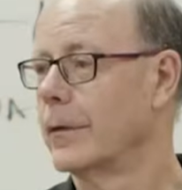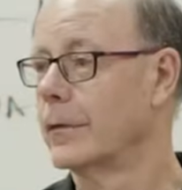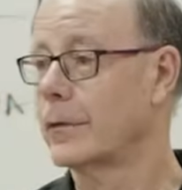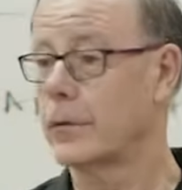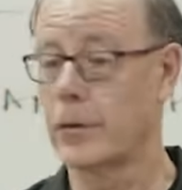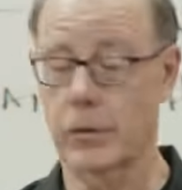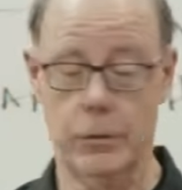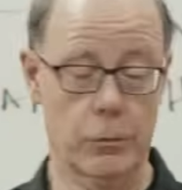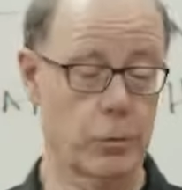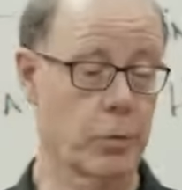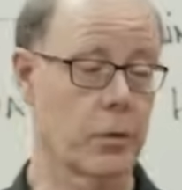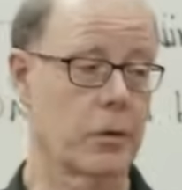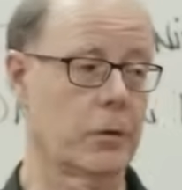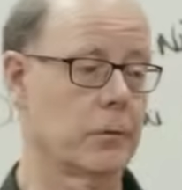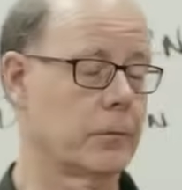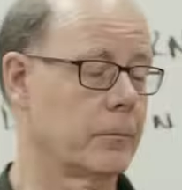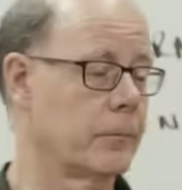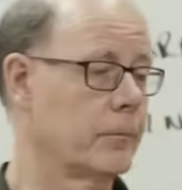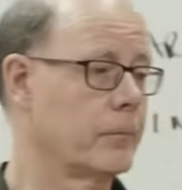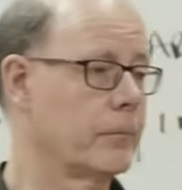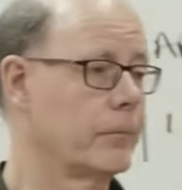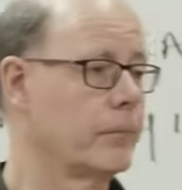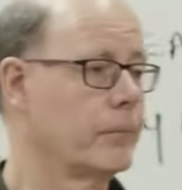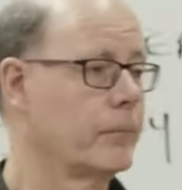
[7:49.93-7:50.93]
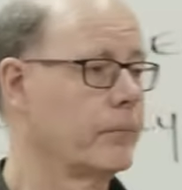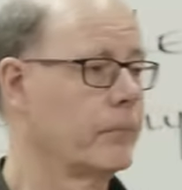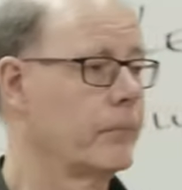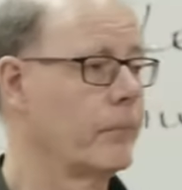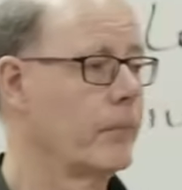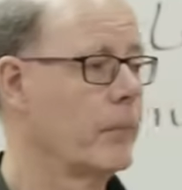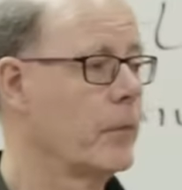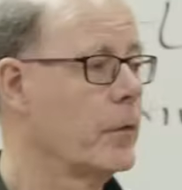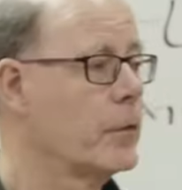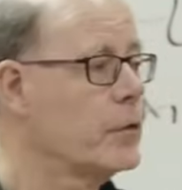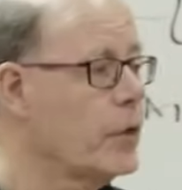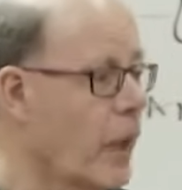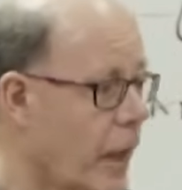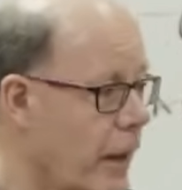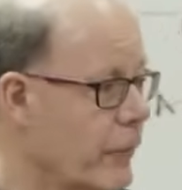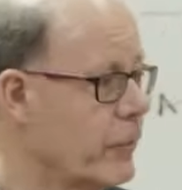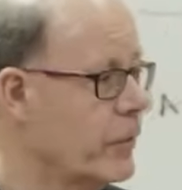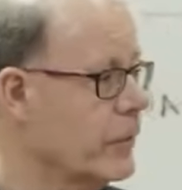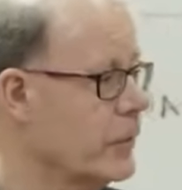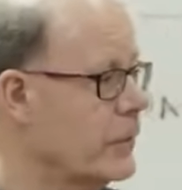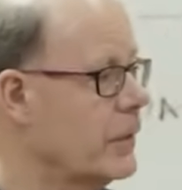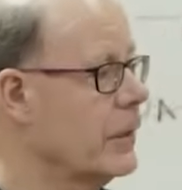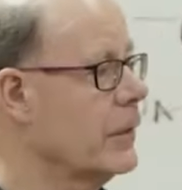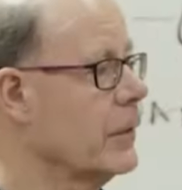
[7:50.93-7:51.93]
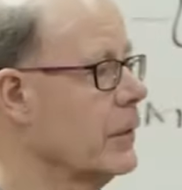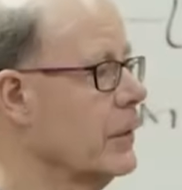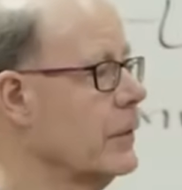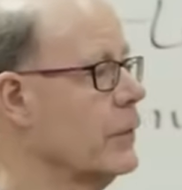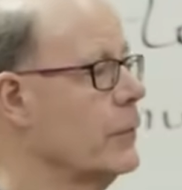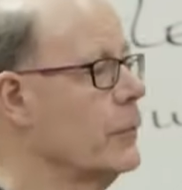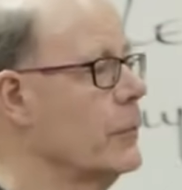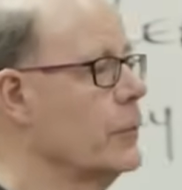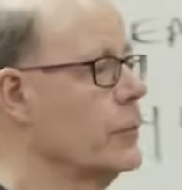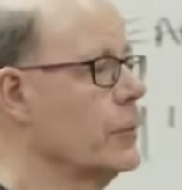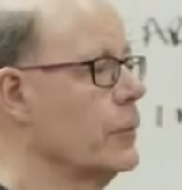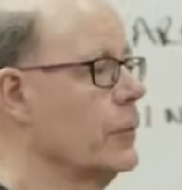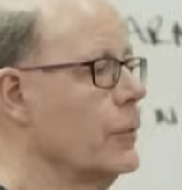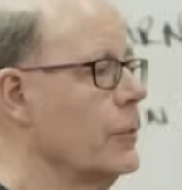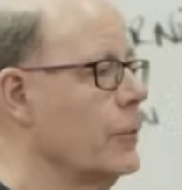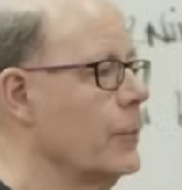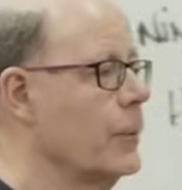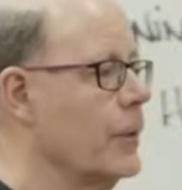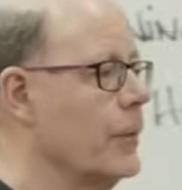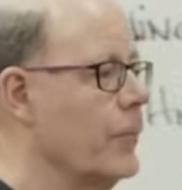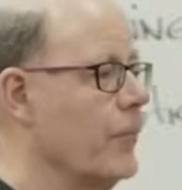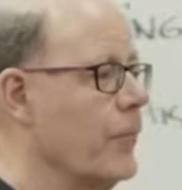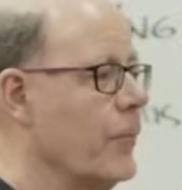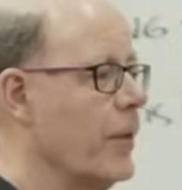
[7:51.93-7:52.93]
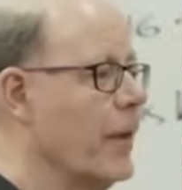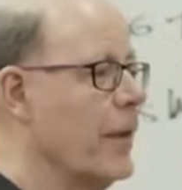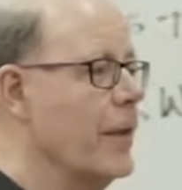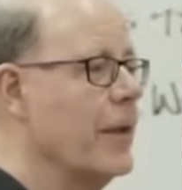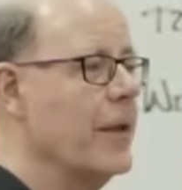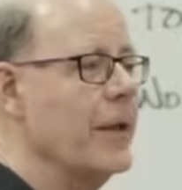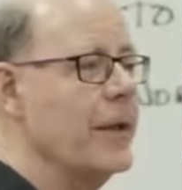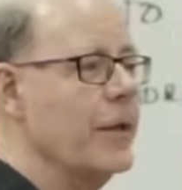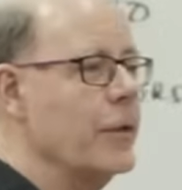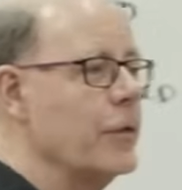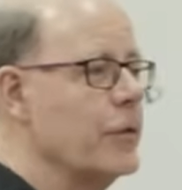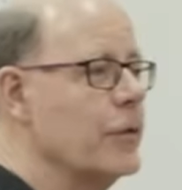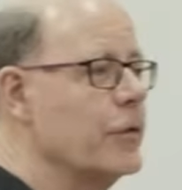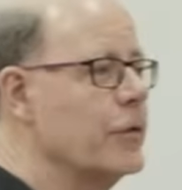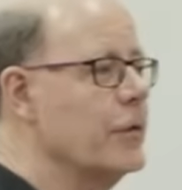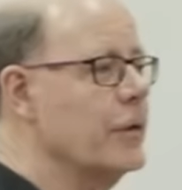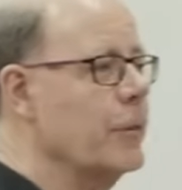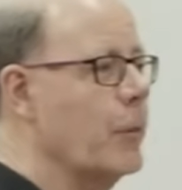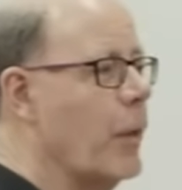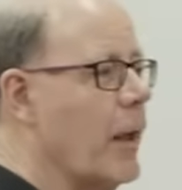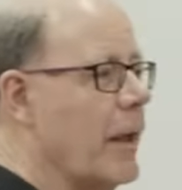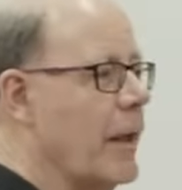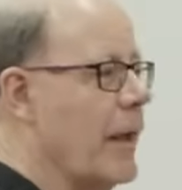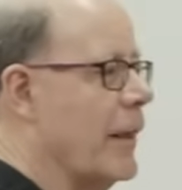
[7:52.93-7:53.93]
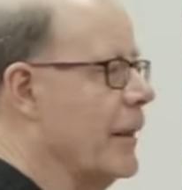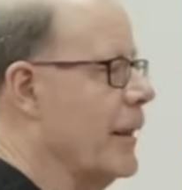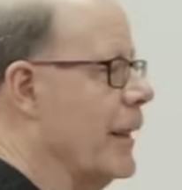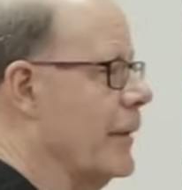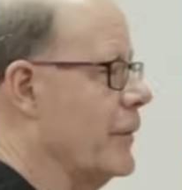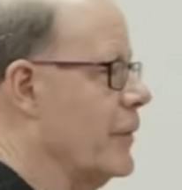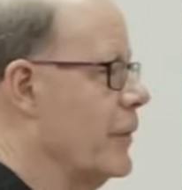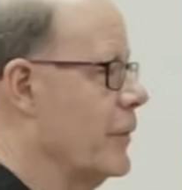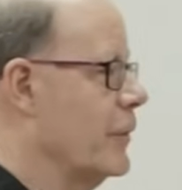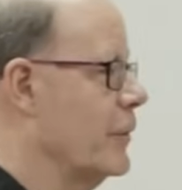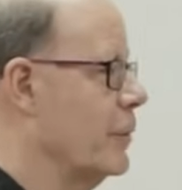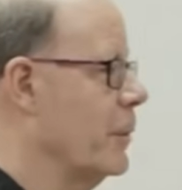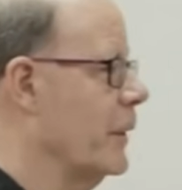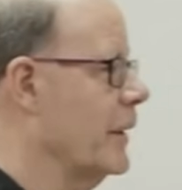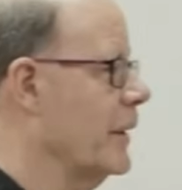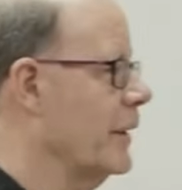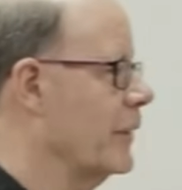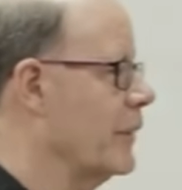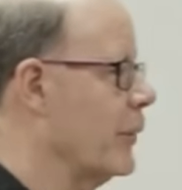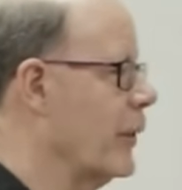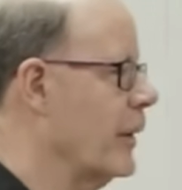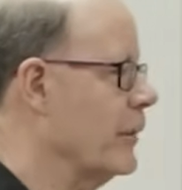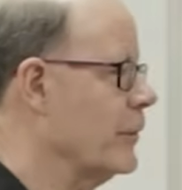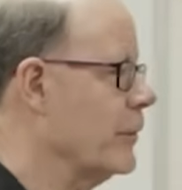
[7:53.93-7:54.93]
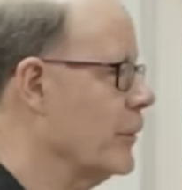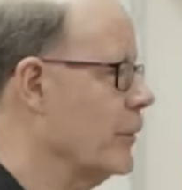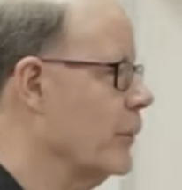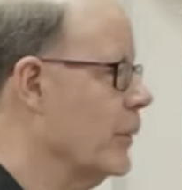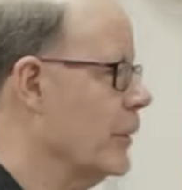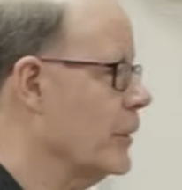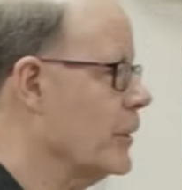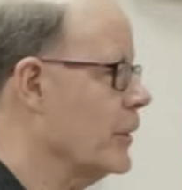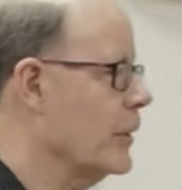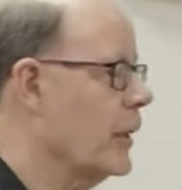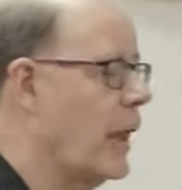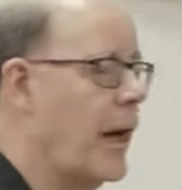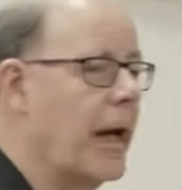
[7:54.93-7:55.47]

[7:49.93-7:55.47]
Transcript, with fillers: to the world, to every single individual human. Do you see why I got to speak at the rescue mission?